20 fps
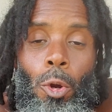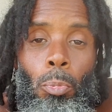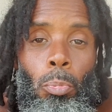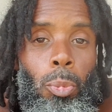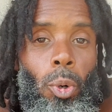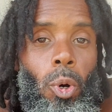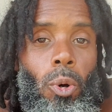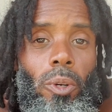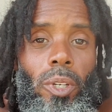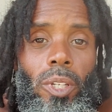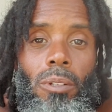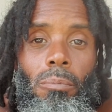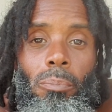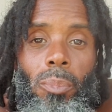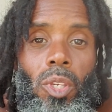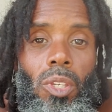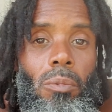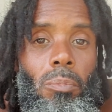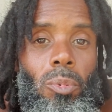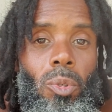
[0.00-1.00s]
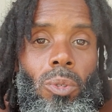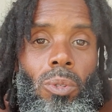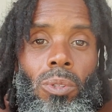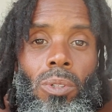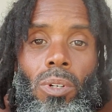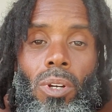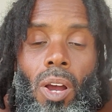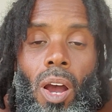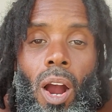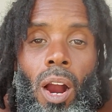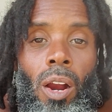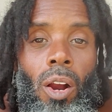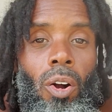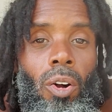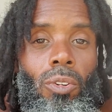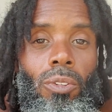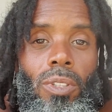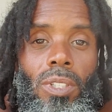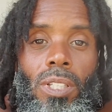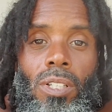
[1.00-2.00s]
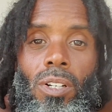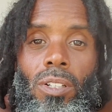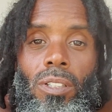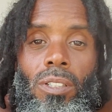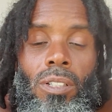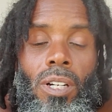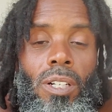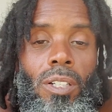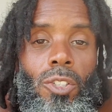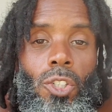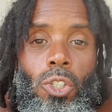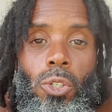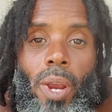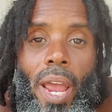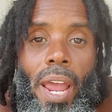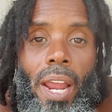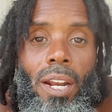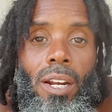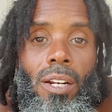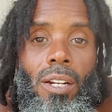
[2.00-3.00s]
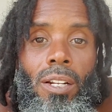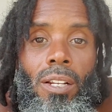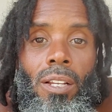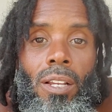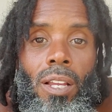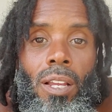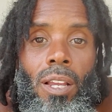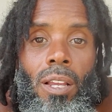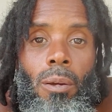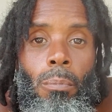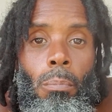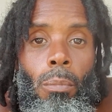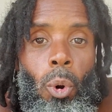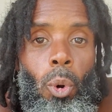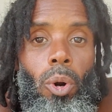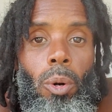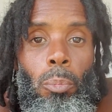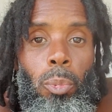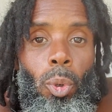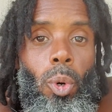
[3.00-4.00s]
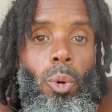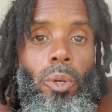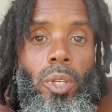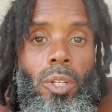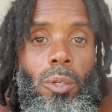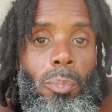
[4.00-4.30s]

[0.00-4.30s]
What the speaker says: Broken people are only going to attract more broken